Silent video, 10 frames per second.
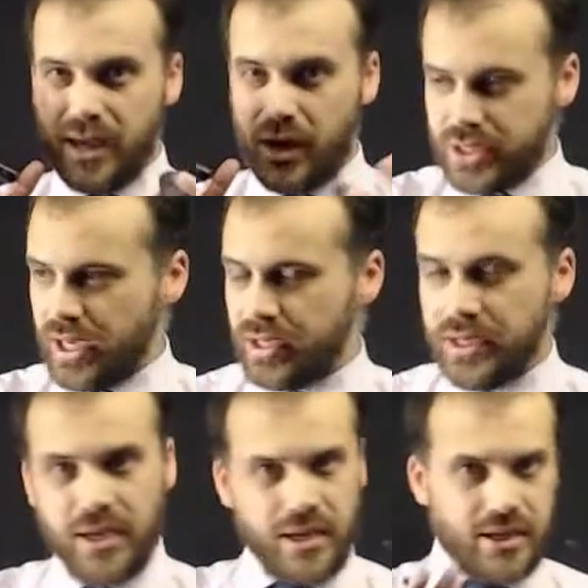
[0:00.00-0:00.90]
Okay,
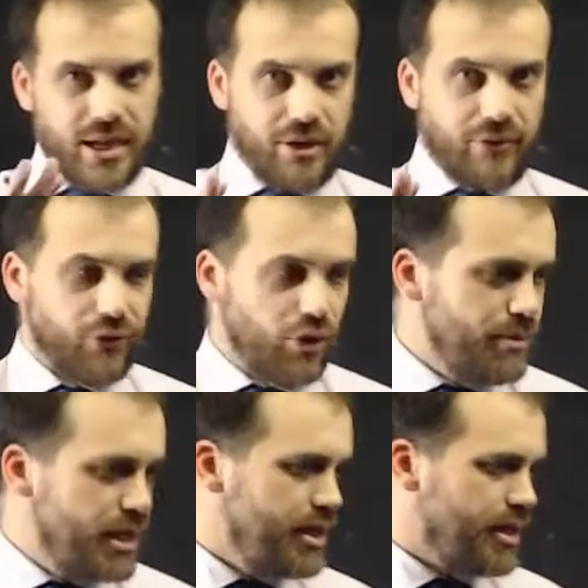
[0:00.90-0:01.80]
now from
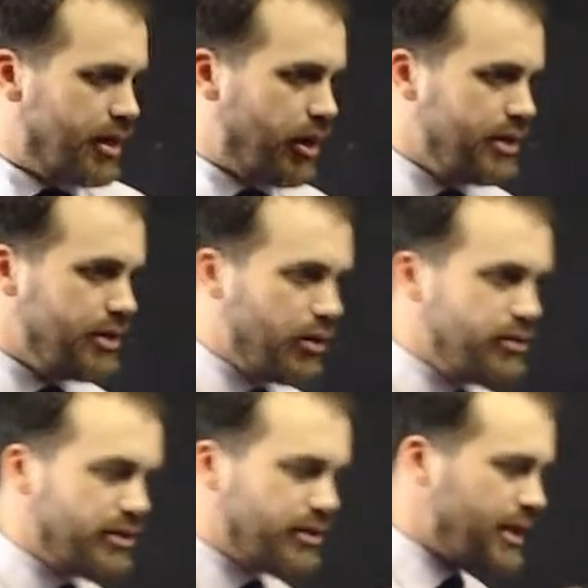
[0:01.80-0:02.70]
here, I know
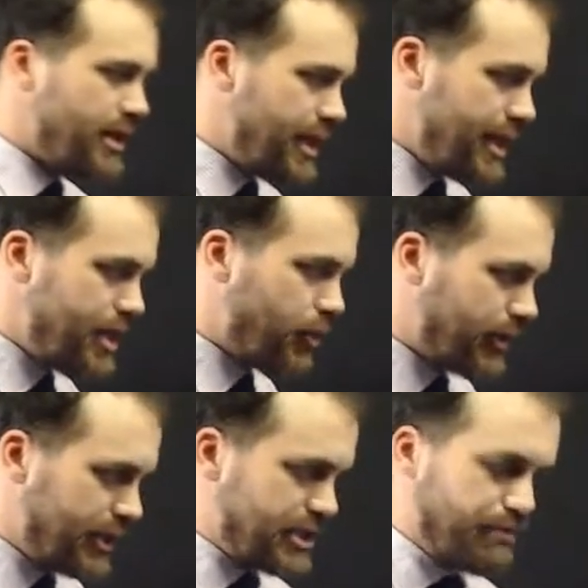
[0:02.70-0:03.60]
that they're
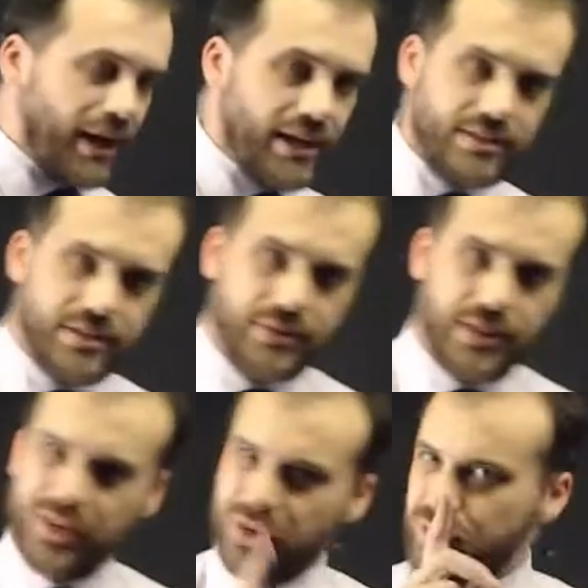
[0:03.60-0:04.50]
equally spaced,
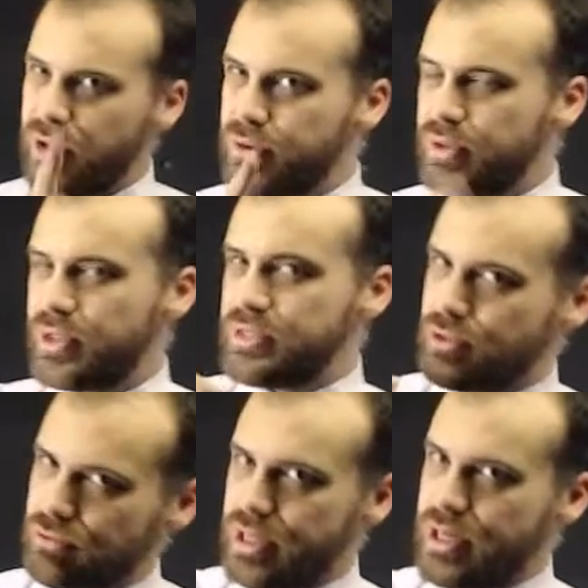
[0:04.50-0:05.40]
and I know that there's
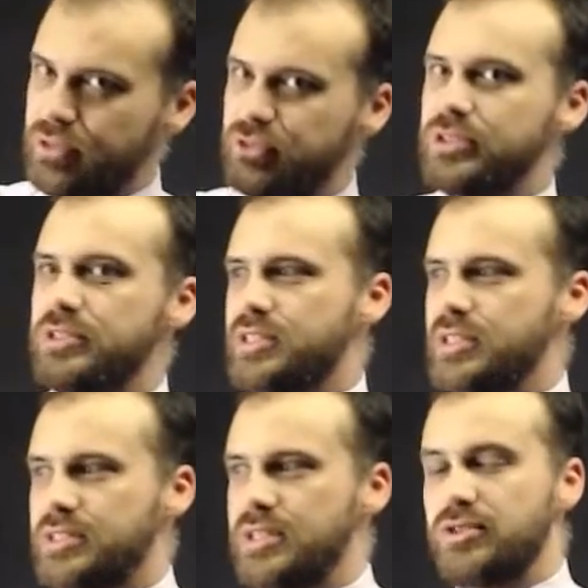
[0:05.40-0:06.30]
three hundred
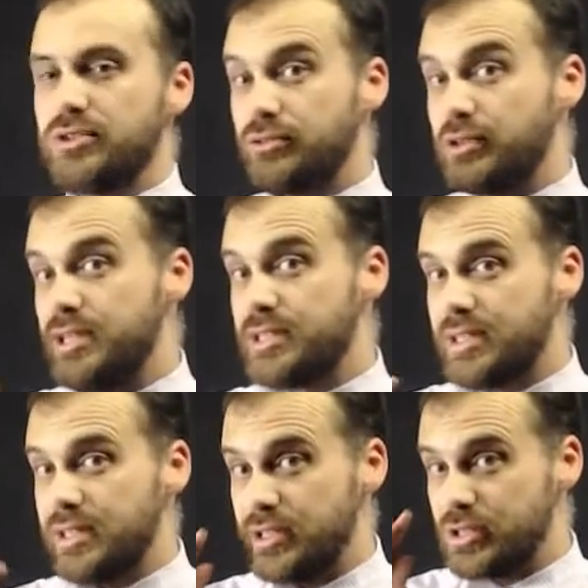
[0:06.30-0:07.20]
sixty degrees
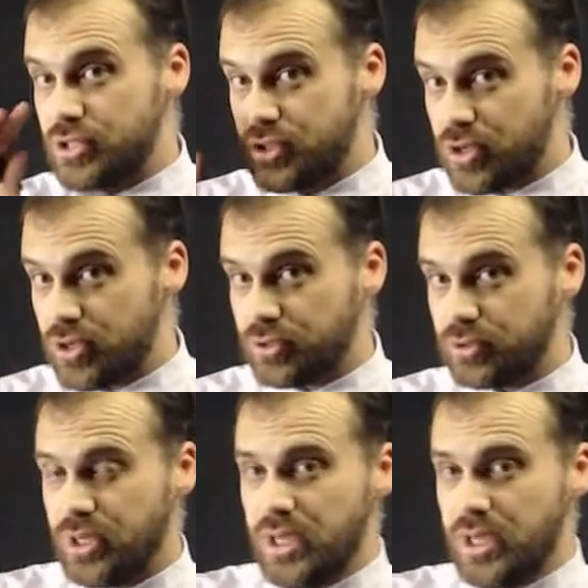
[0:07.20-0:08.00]
in a circle.